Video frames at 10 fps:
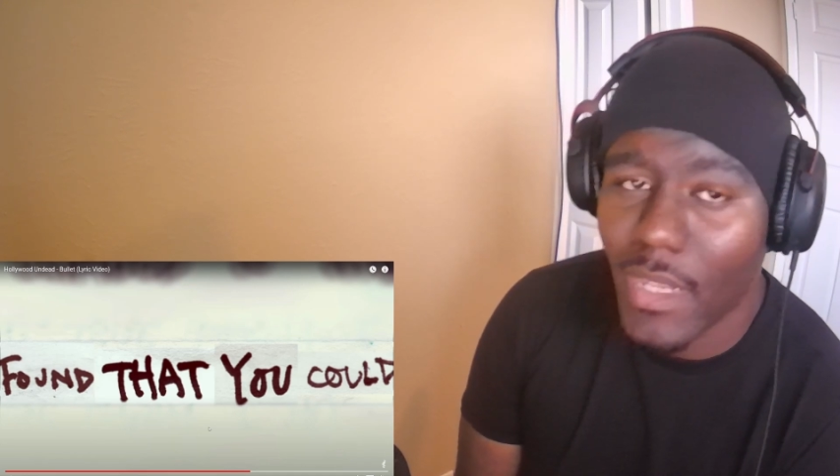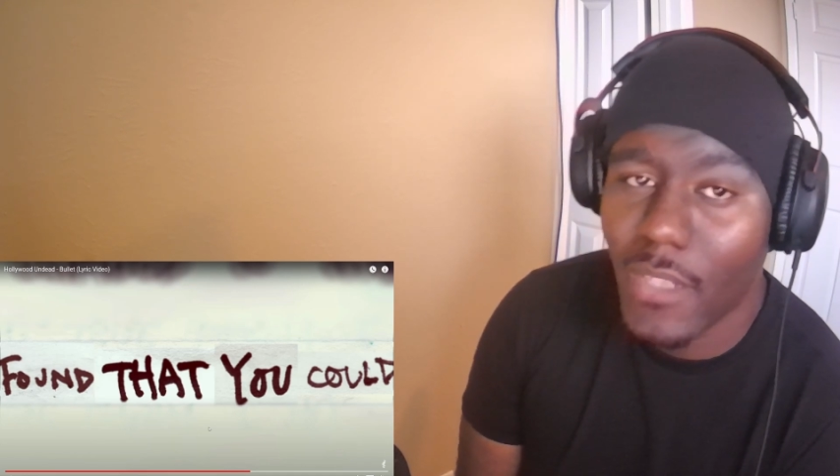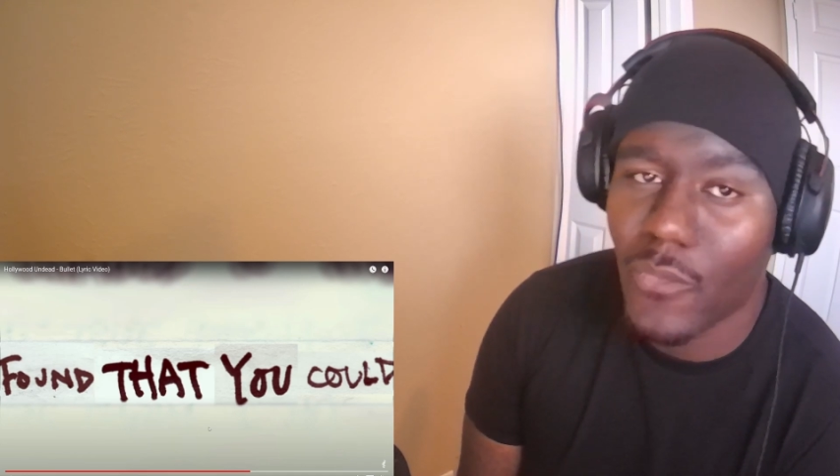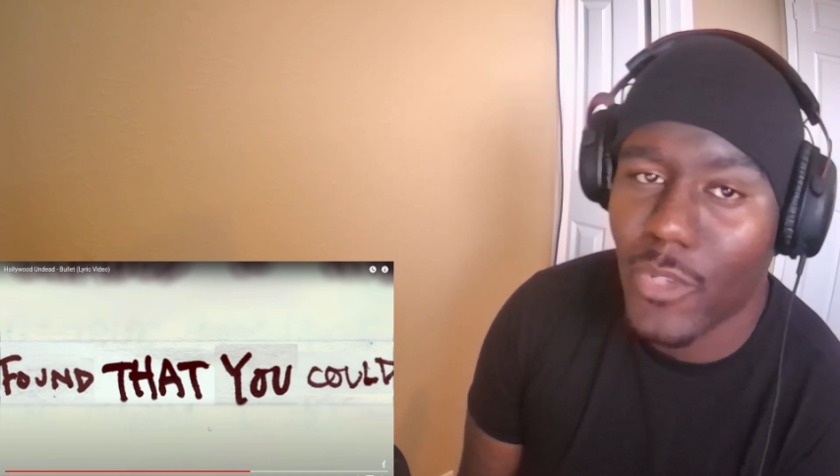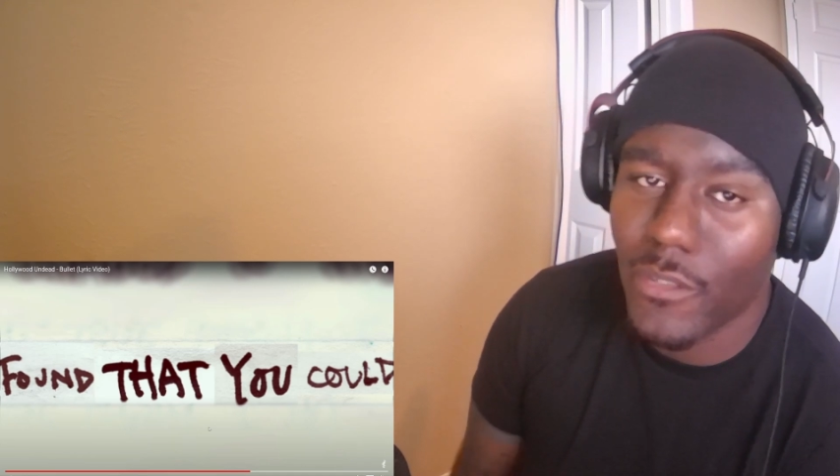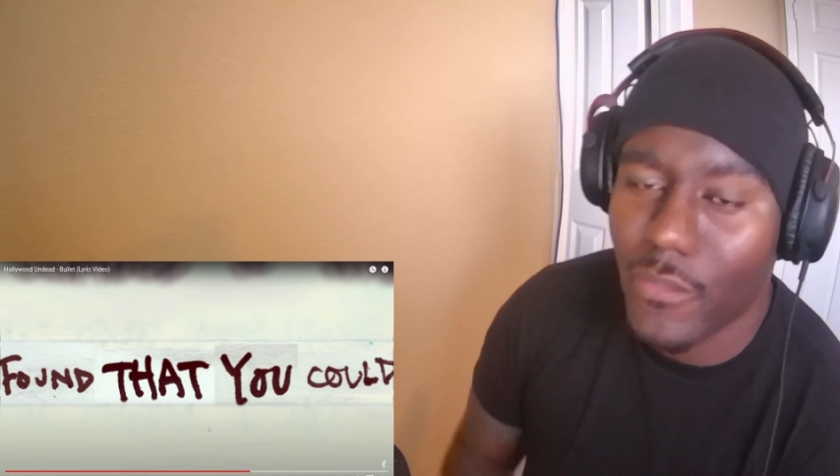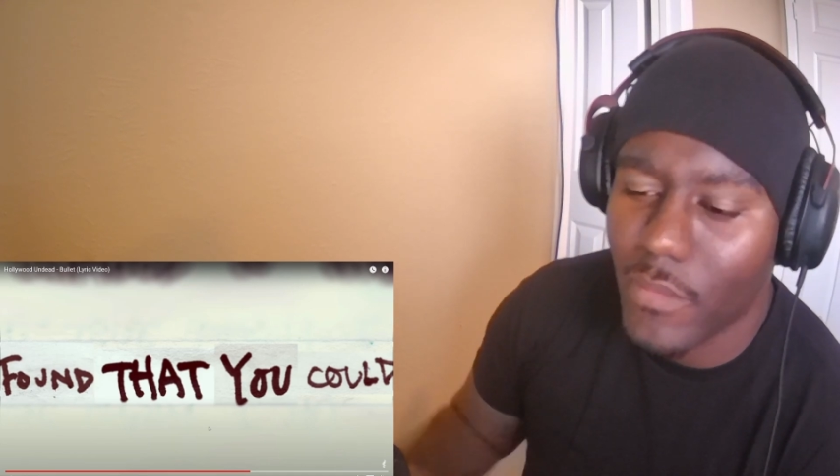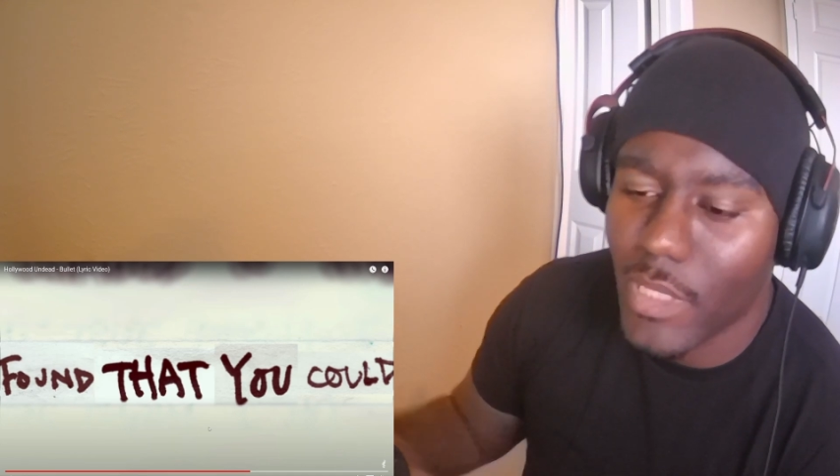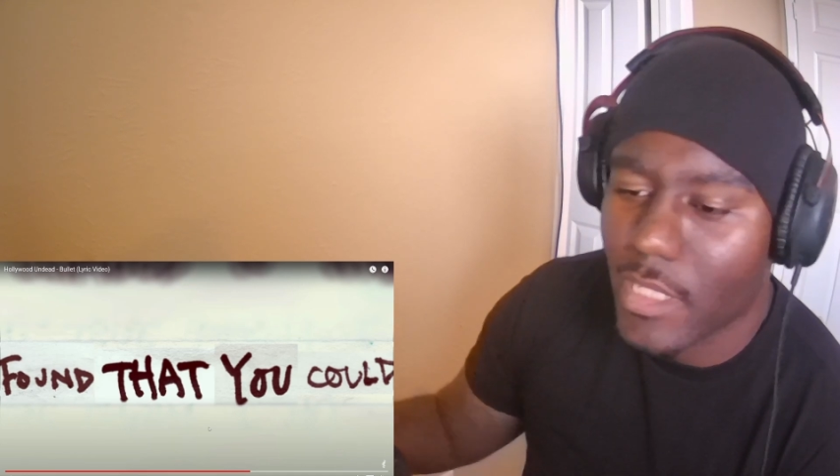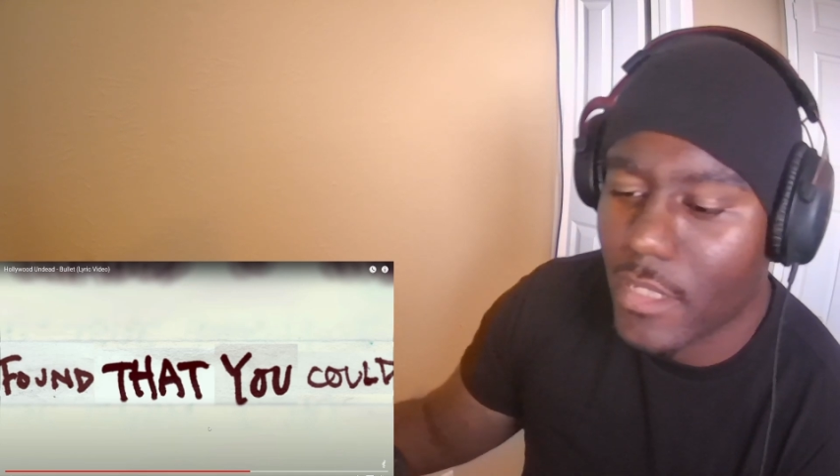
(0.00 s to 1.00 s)
It's real.
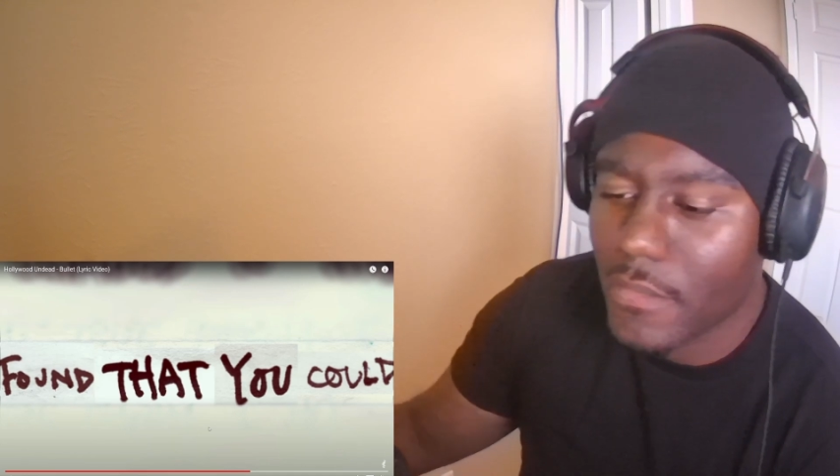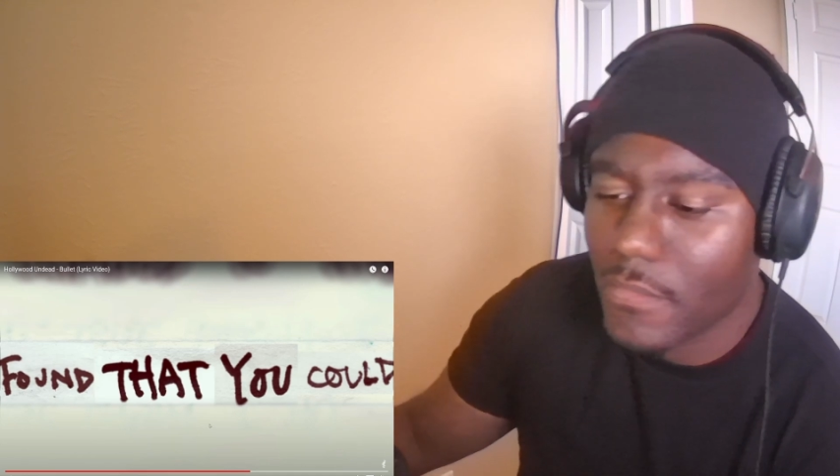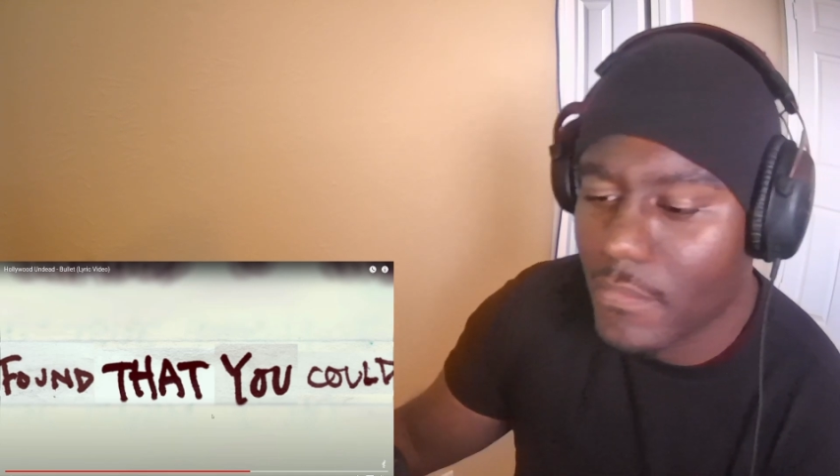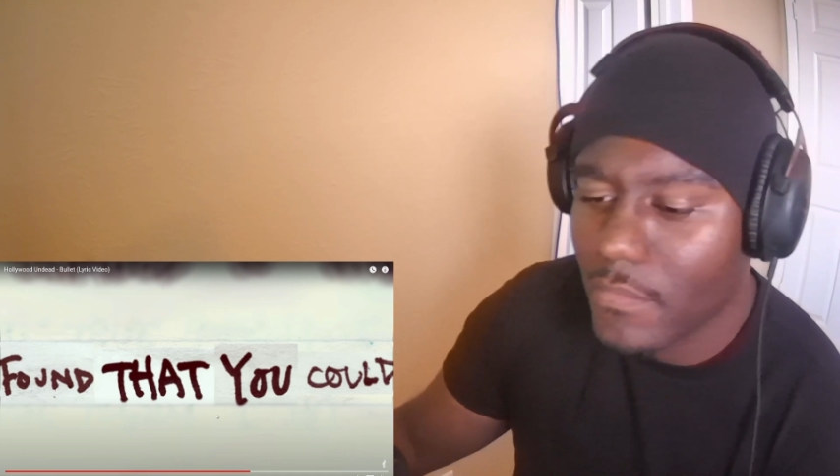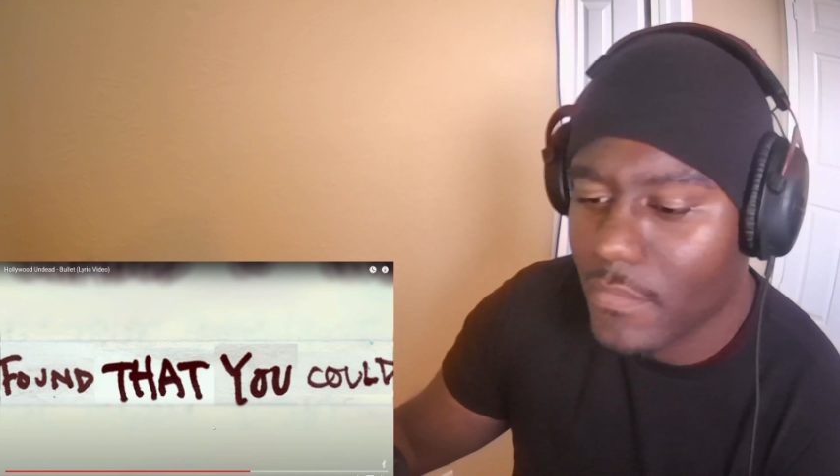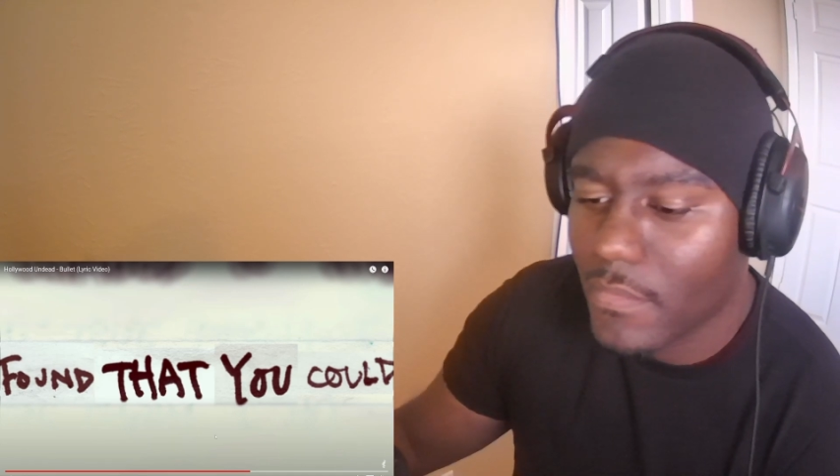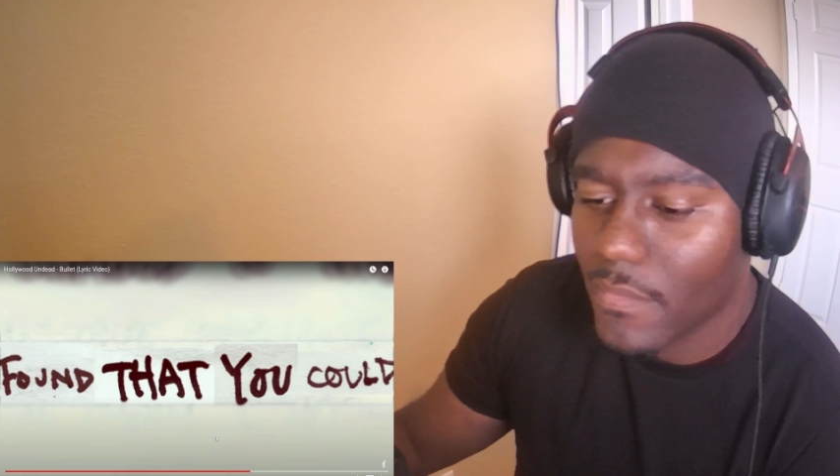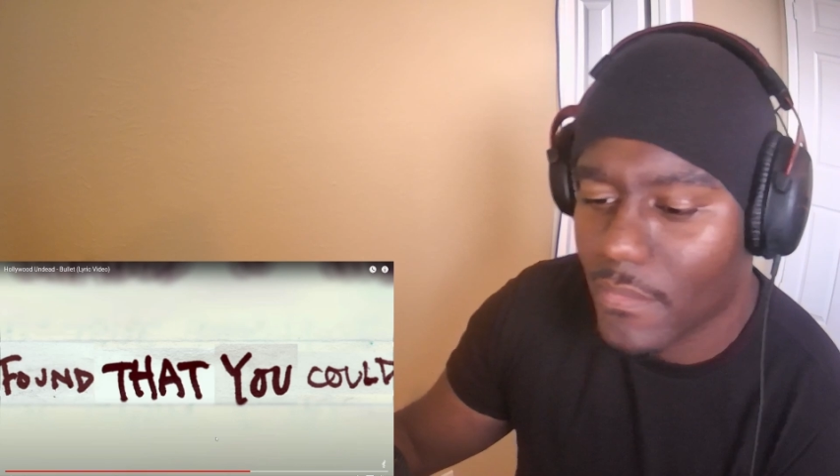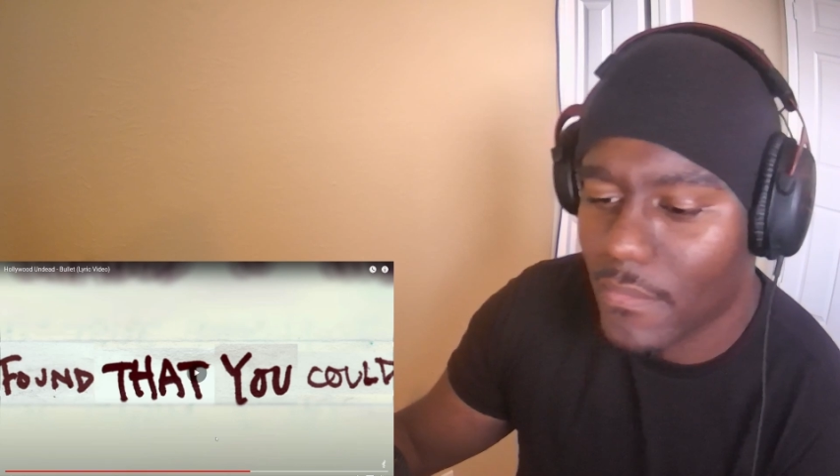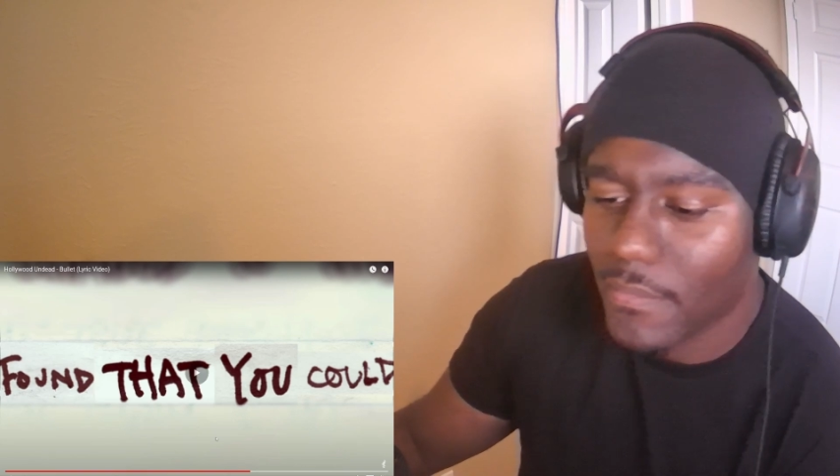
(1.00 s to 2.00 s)
It's tough.
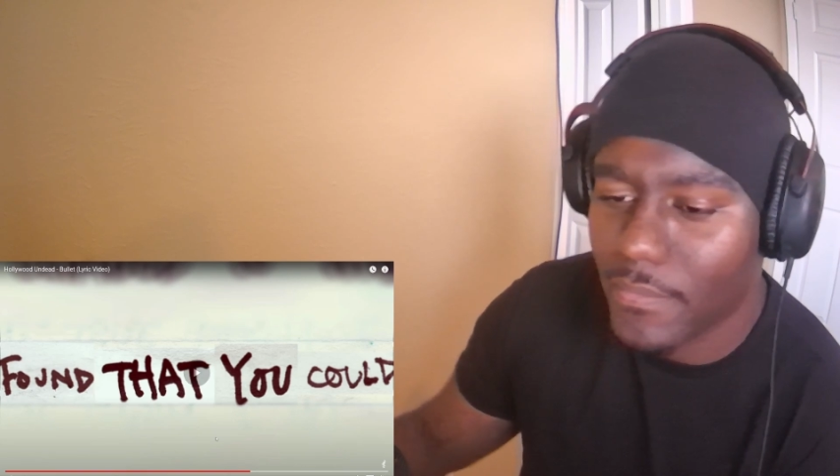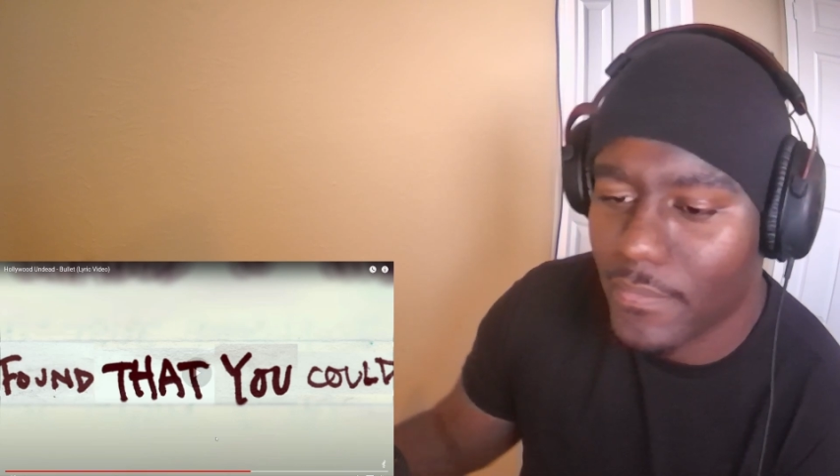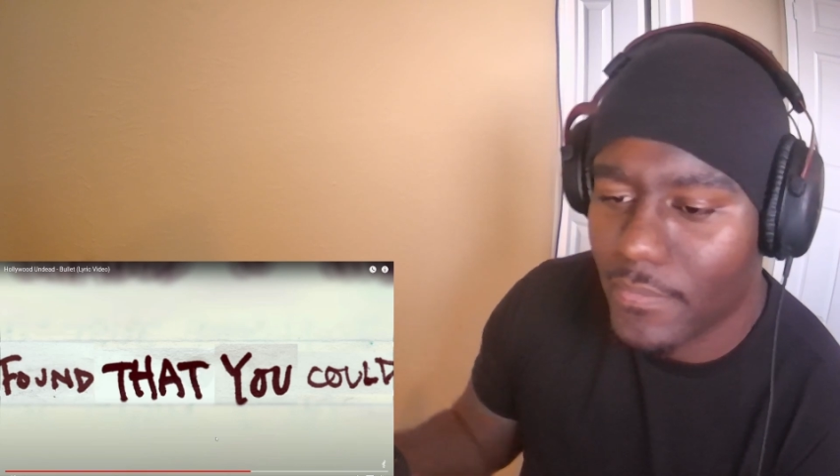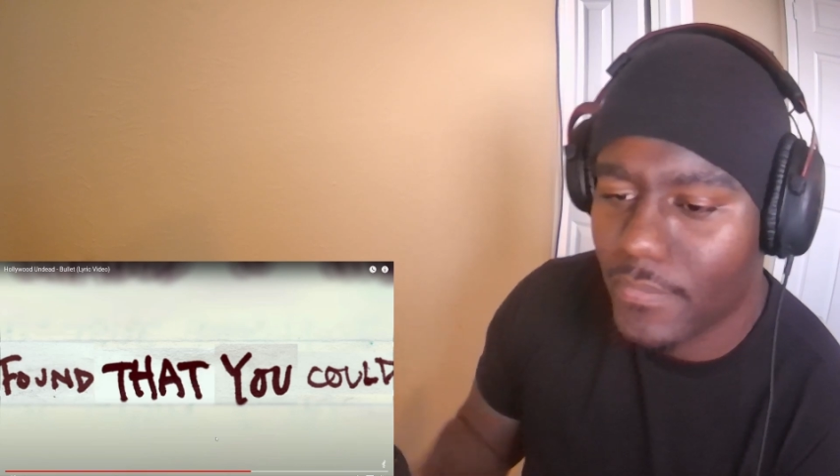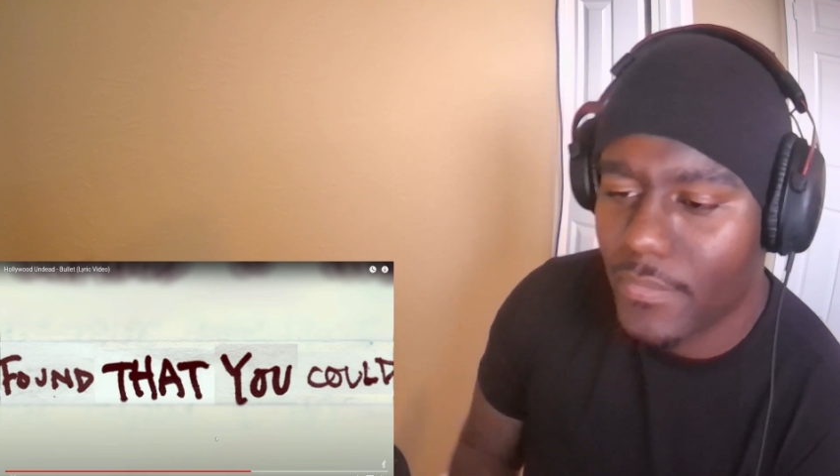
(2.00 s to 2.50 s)
I